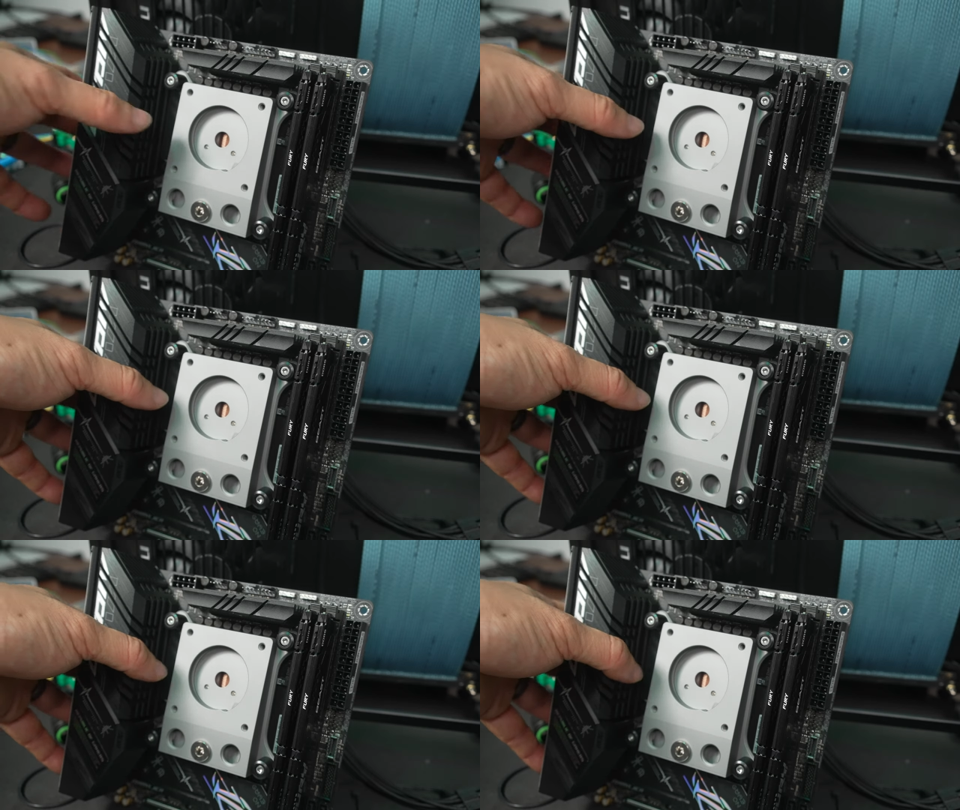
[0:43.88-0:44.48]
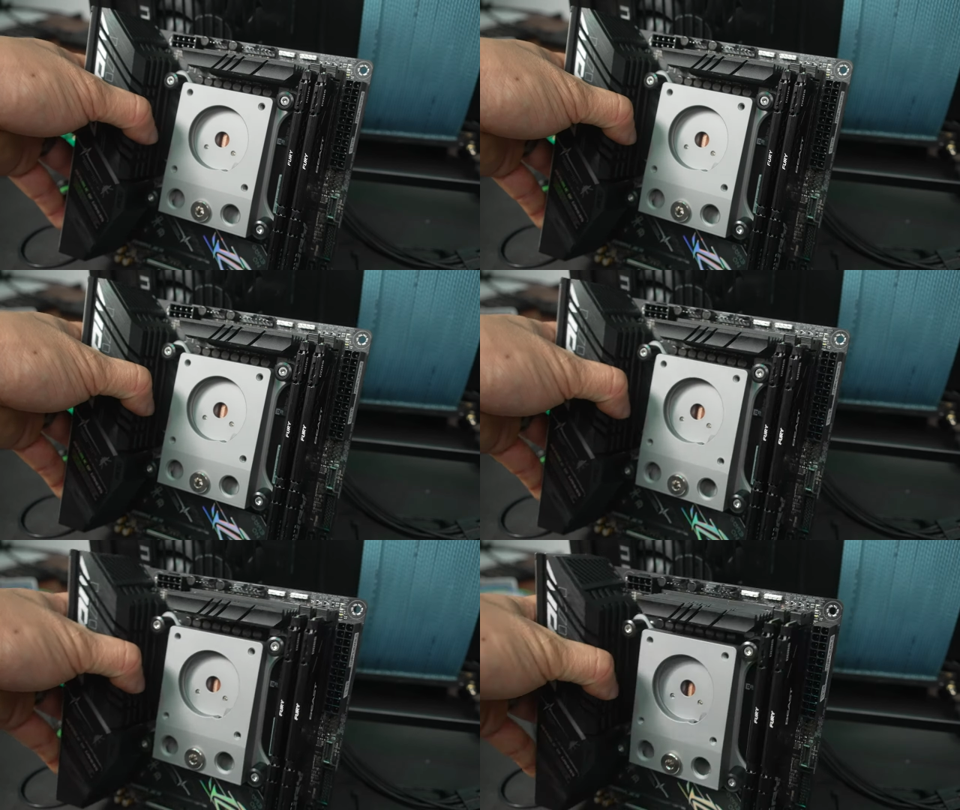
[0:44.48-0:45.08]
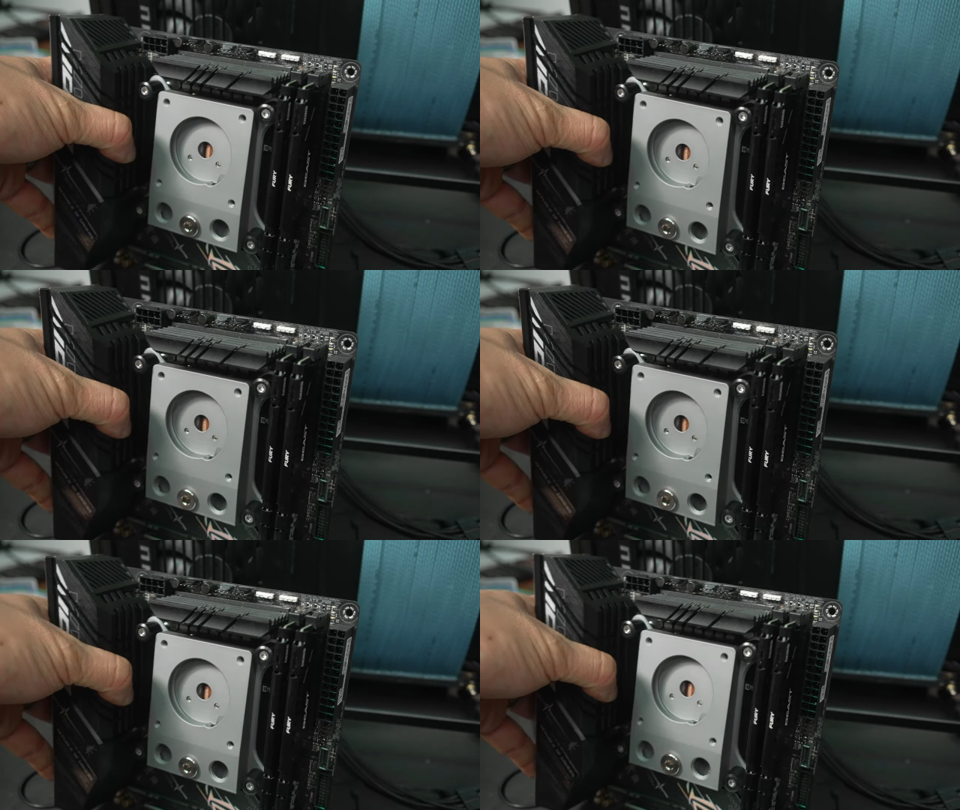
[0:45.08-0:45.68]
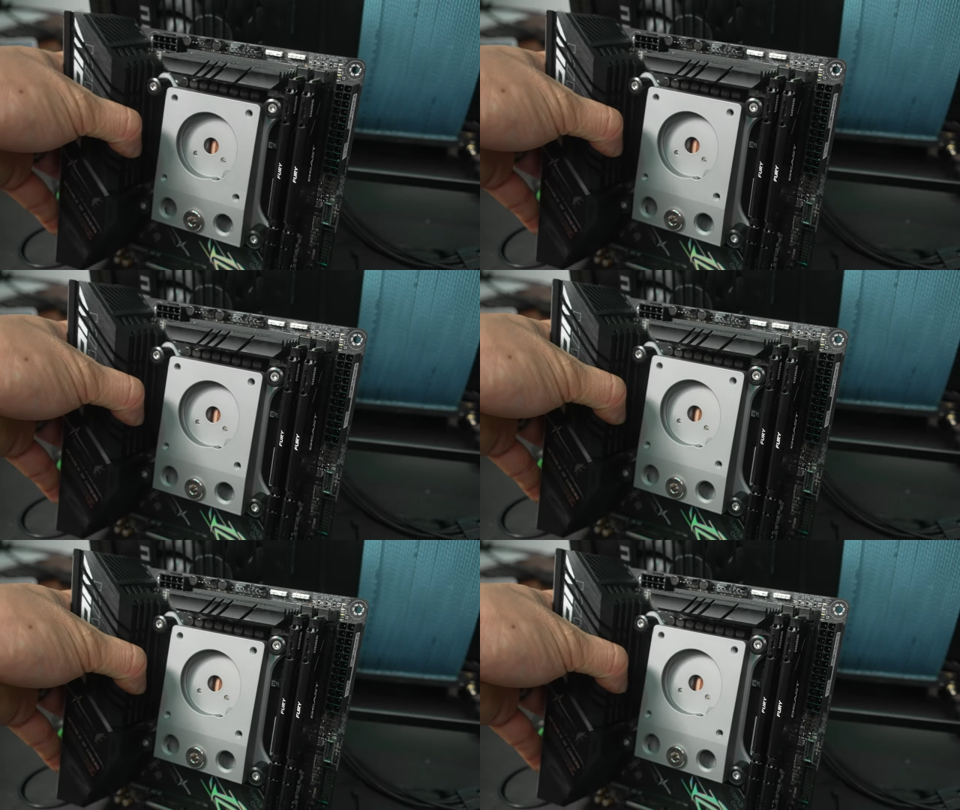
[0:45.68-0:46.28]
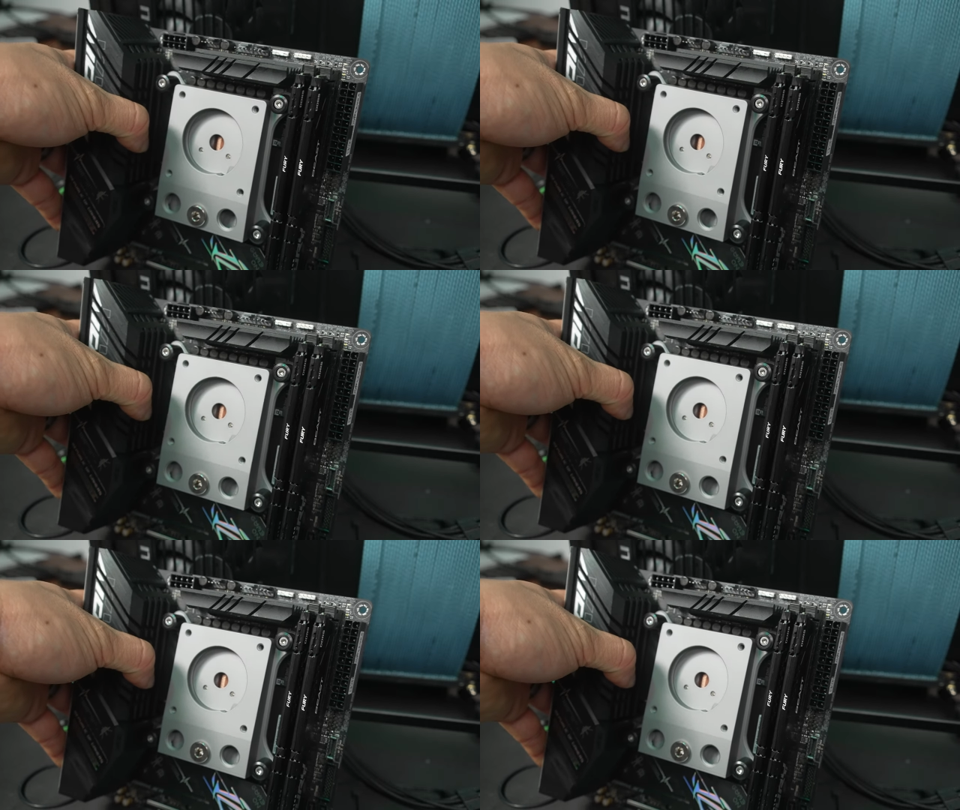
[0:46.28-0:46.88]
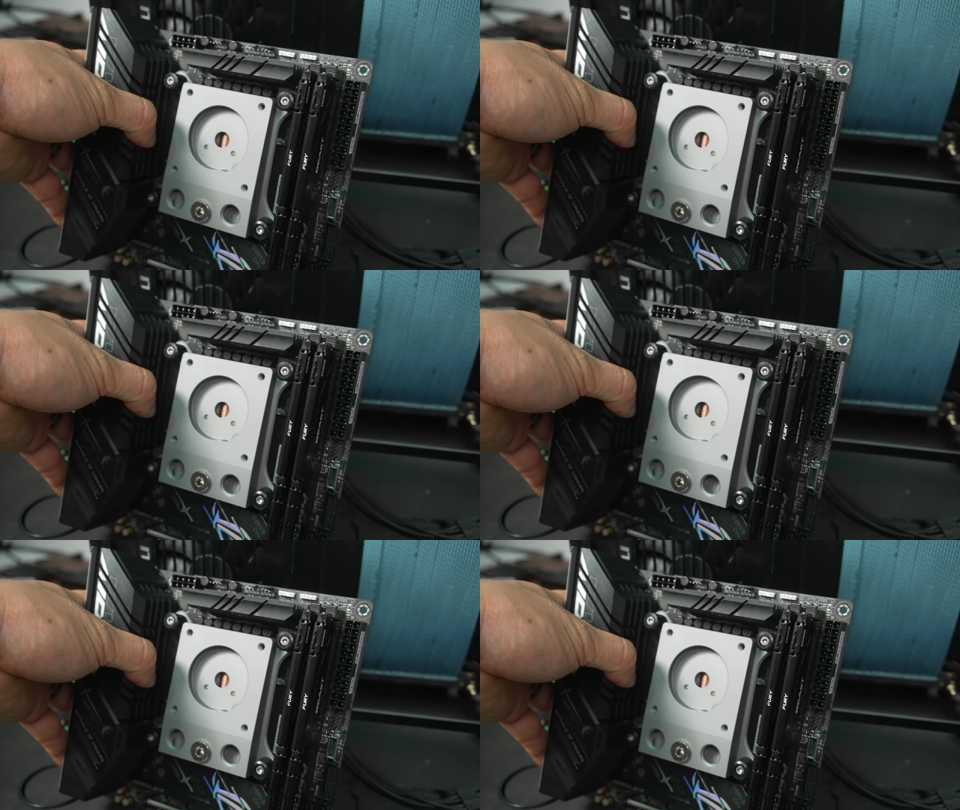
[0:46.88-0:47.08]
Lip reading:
(no speaker visible)